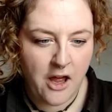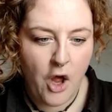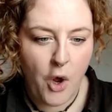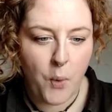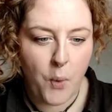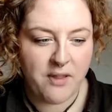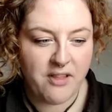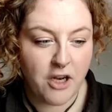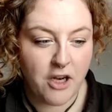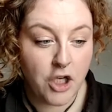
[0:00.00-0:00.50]

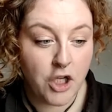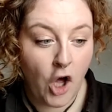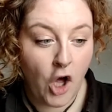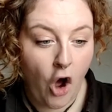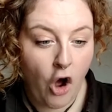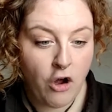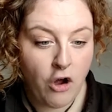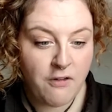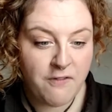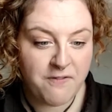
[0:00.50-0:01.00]
with
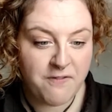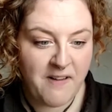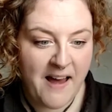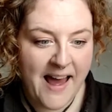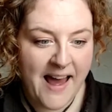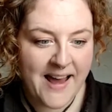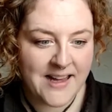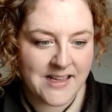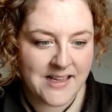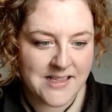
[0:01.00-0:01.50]
long
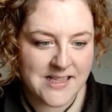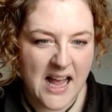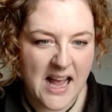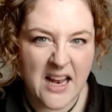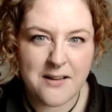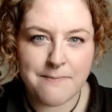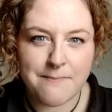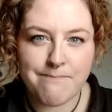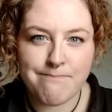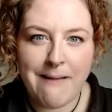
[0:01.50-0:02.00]
fangs
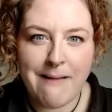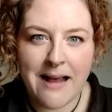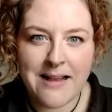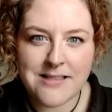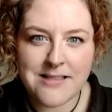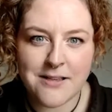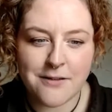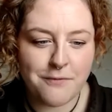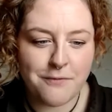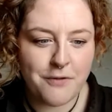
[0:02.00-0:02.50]
and
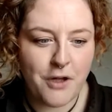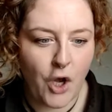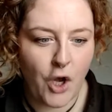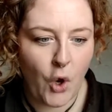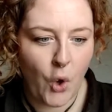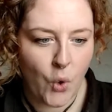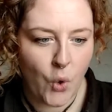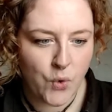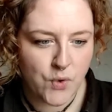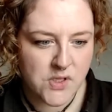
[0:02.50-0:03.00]
massive
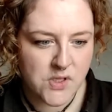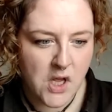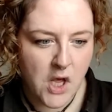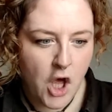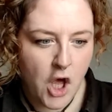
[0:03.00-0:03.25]
claws